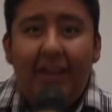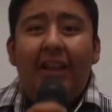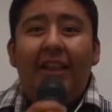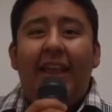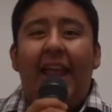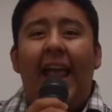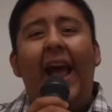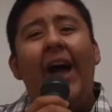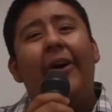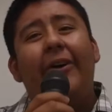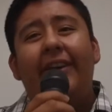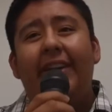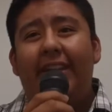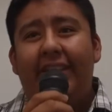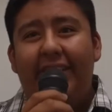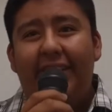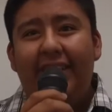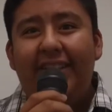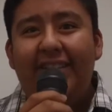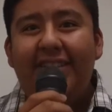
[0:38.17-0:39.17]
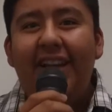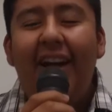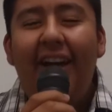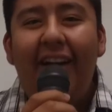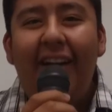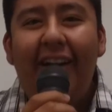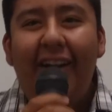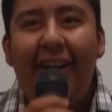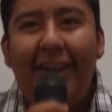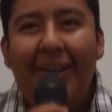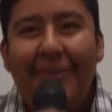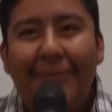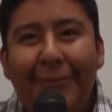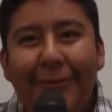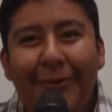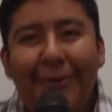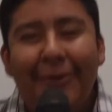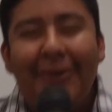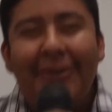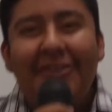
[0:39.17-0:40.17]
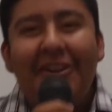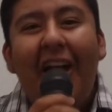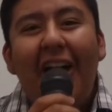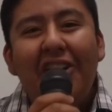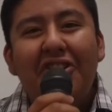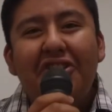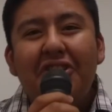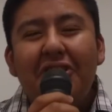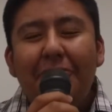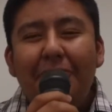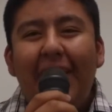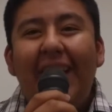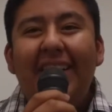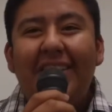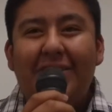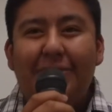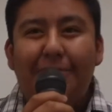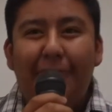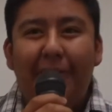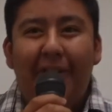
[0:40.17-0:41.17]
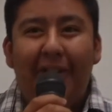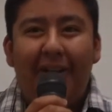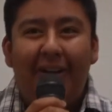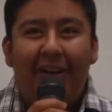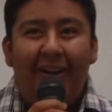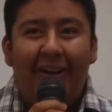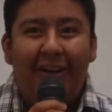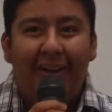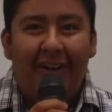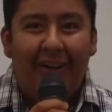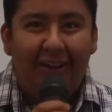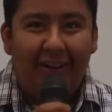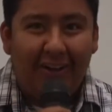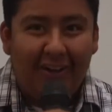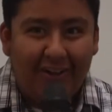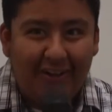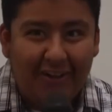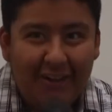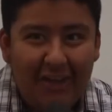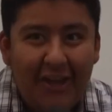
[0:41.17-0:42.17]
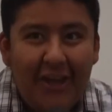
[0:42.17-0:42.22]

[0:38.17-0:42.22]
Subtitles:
Now it is time for Dodger baseball.